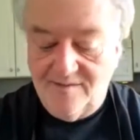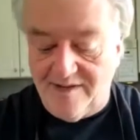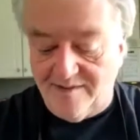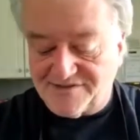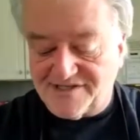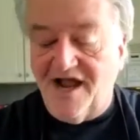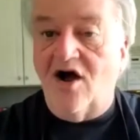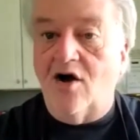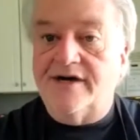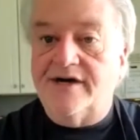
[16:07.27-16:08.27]
People say,
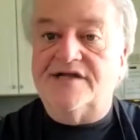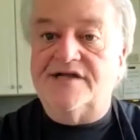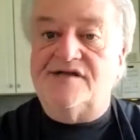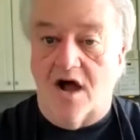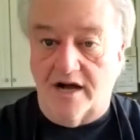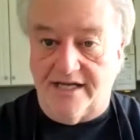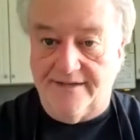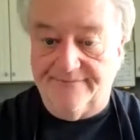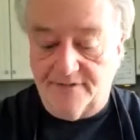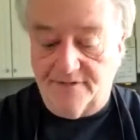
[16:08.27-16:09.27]
oh, it gets soggy.
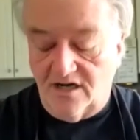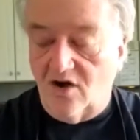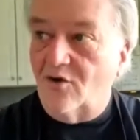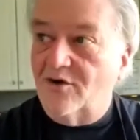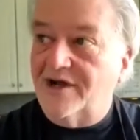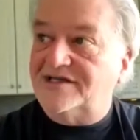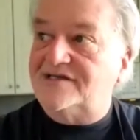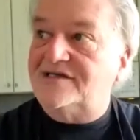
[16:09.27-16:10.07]
Oh, it